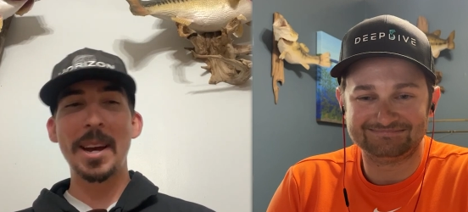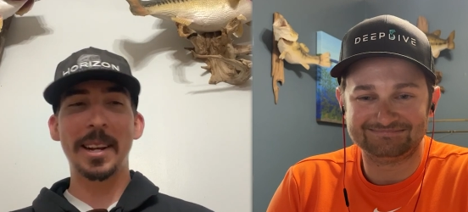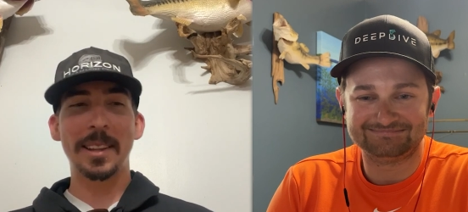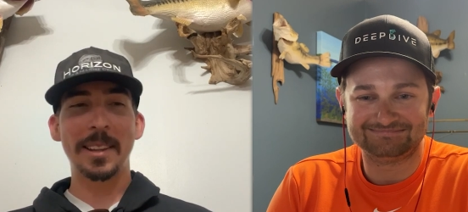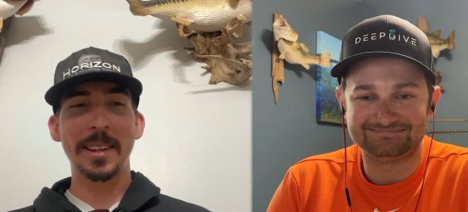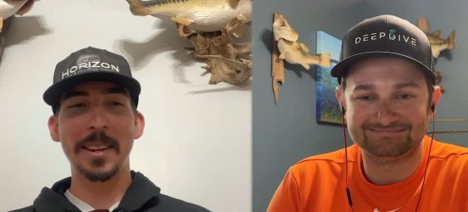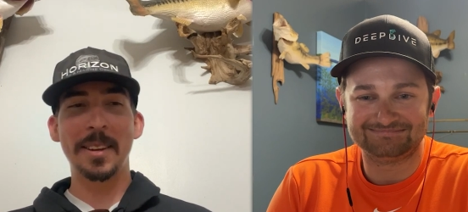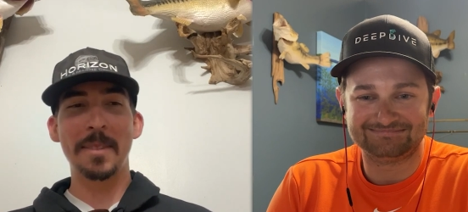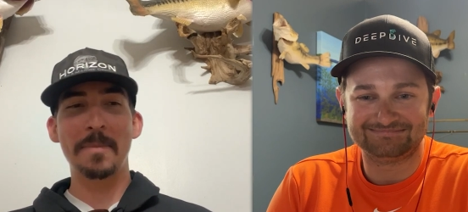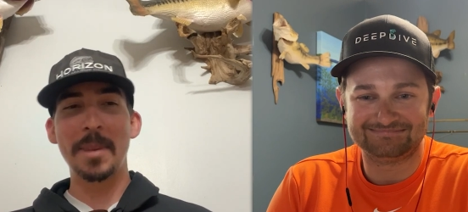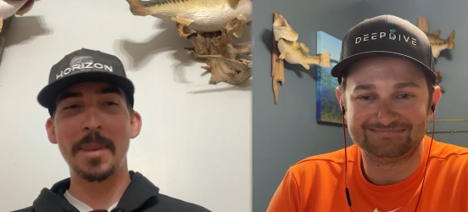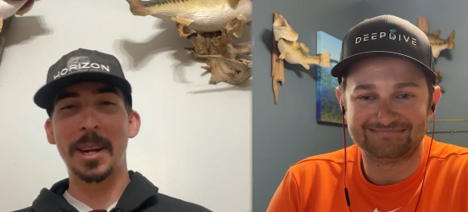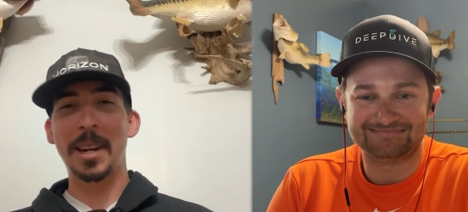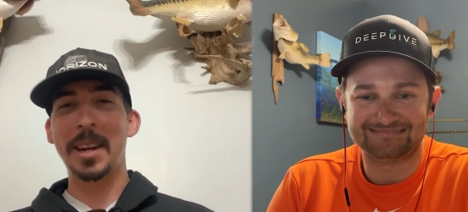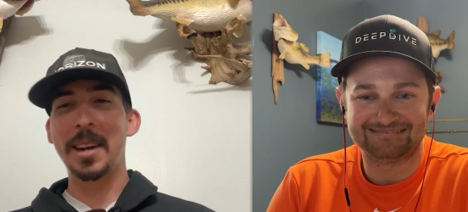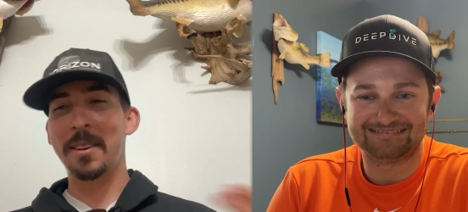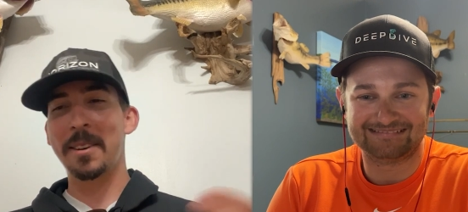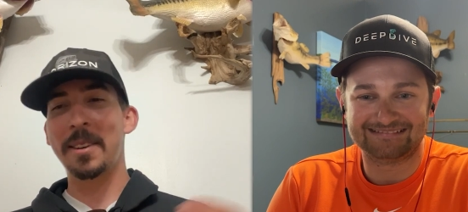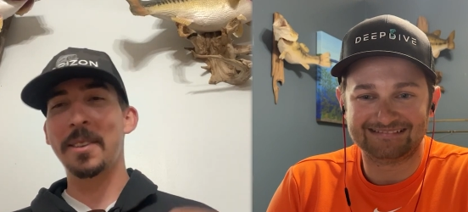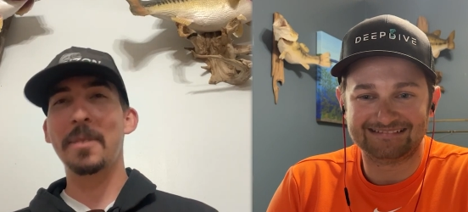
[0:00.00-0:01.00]
Speaker 1: back then to pick
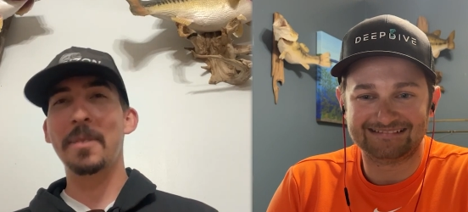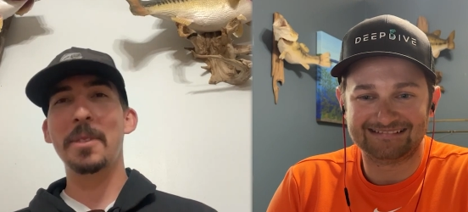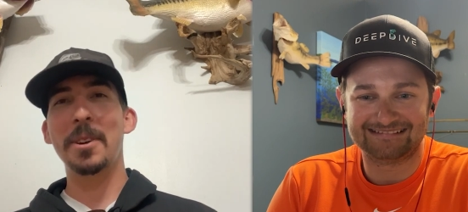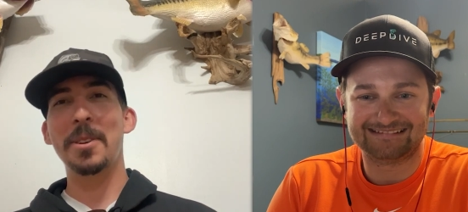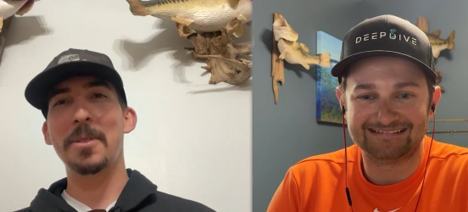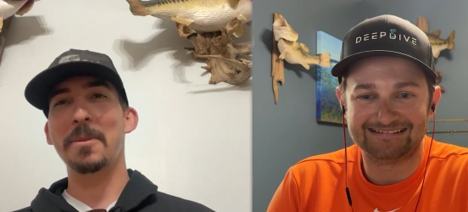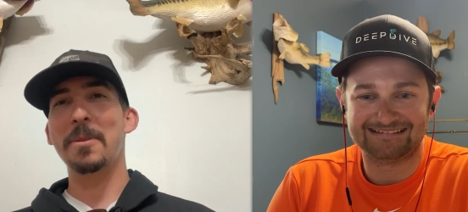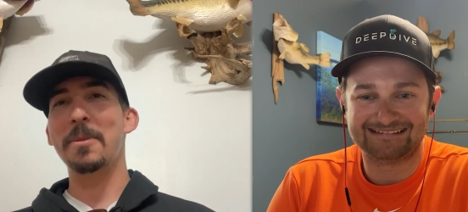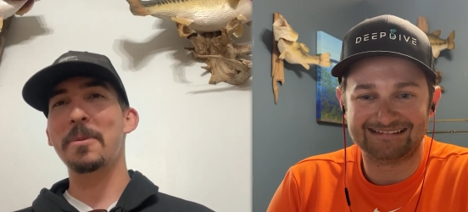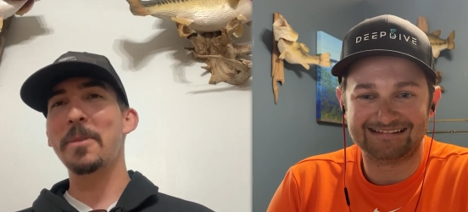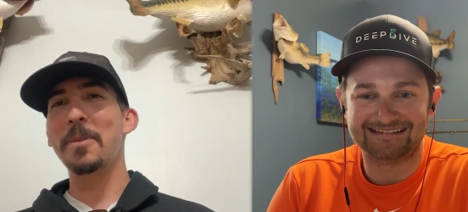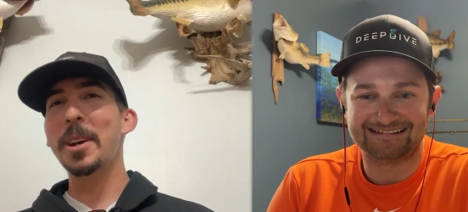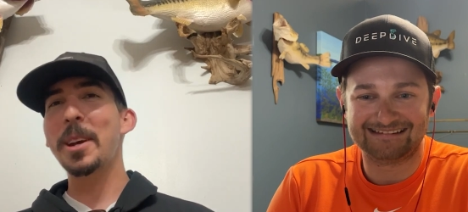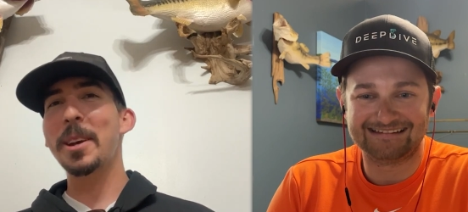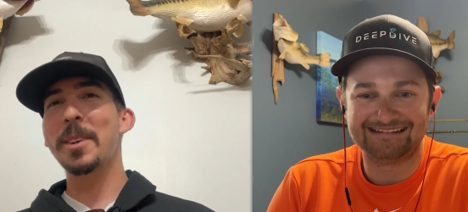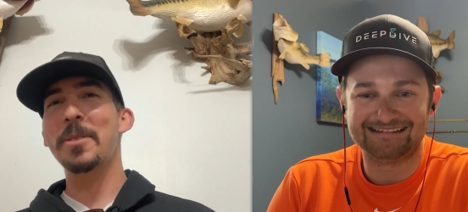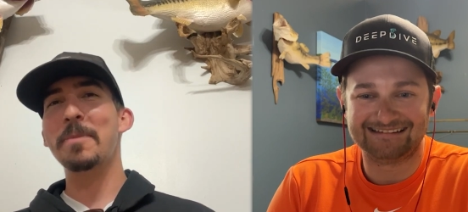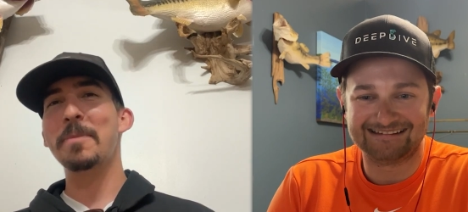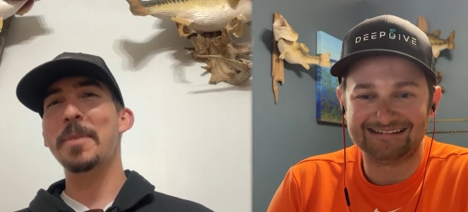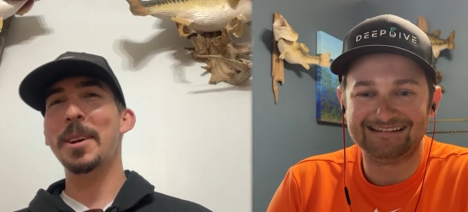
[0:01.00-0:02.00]
out individual
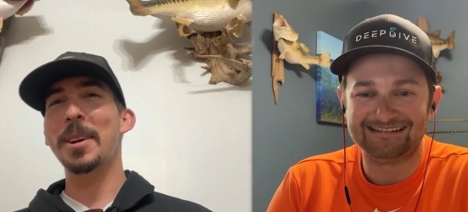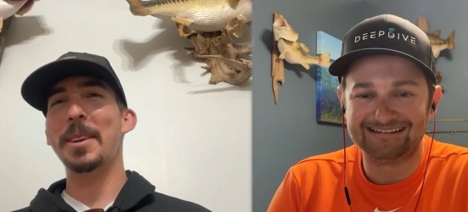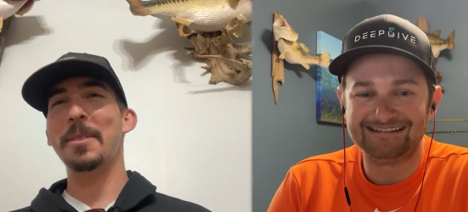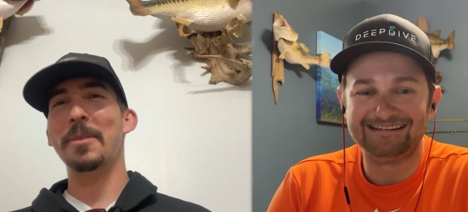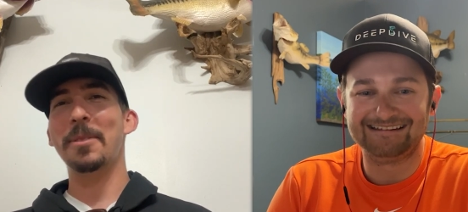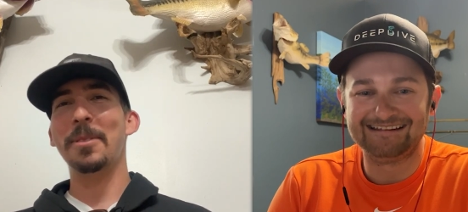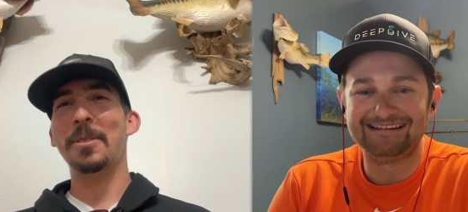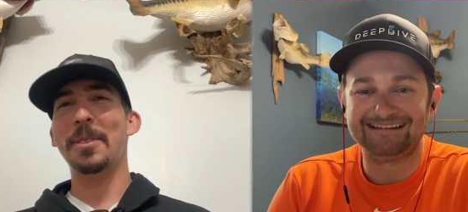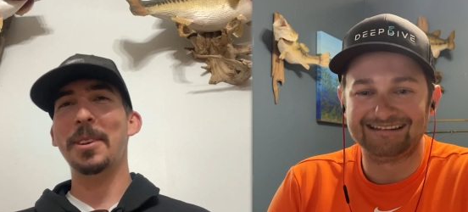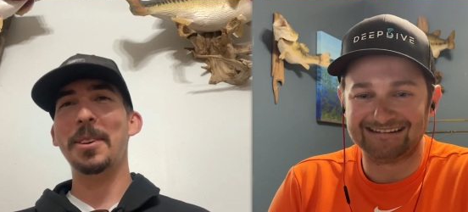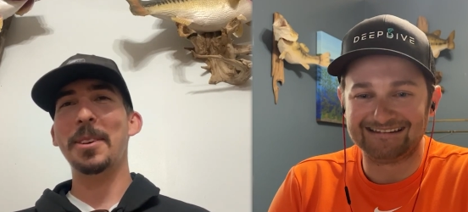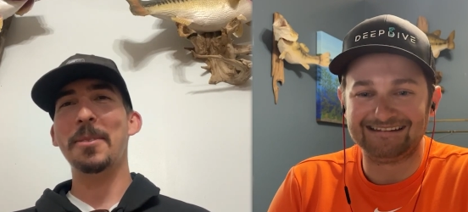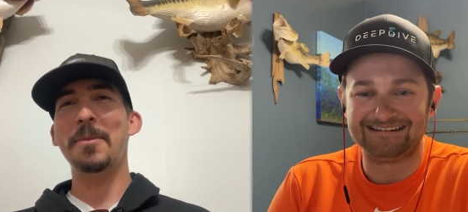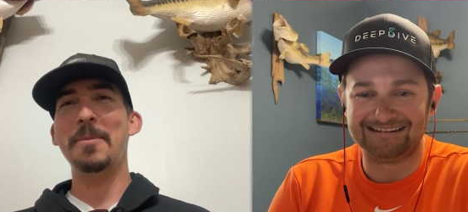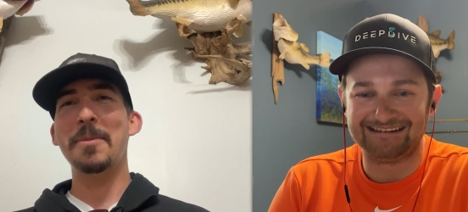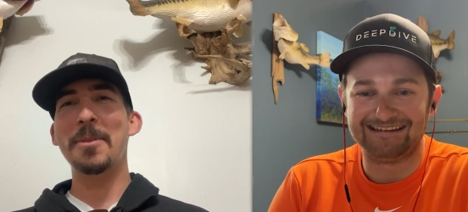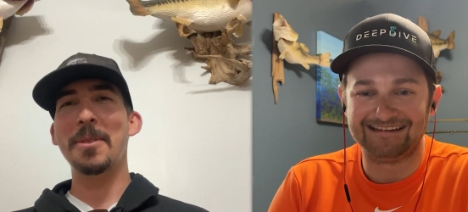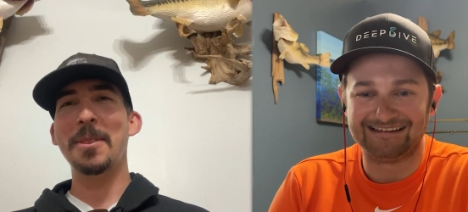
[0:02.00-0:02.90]
fish, but it was still yeah.